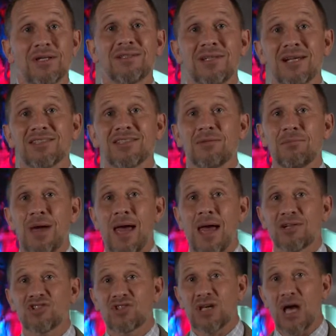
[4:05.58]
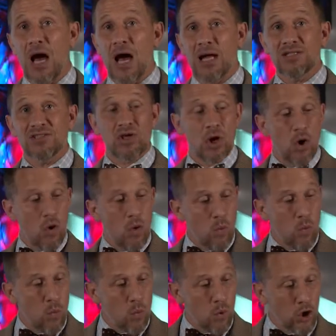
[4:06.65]
doesn't match God's
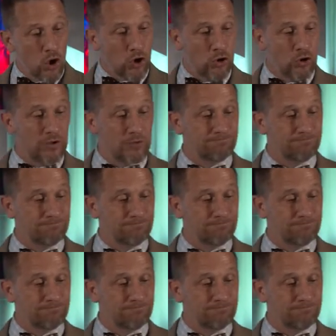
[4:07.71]
word.